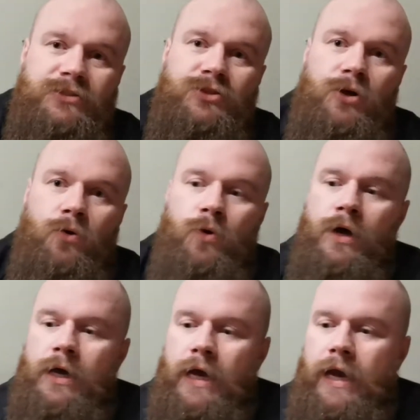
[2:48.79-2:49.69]
So,
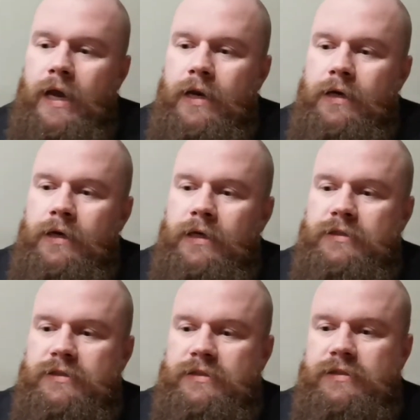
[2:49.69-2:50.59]
and
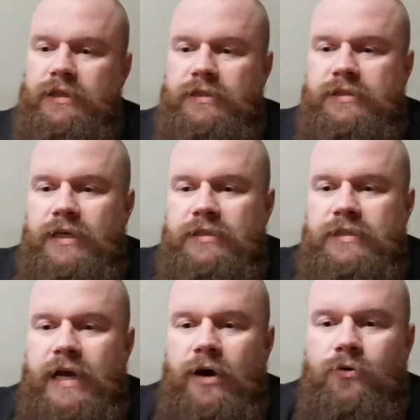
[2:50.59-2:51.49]
it
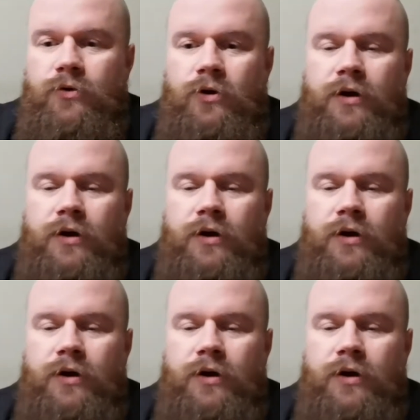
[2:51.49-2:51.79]
says down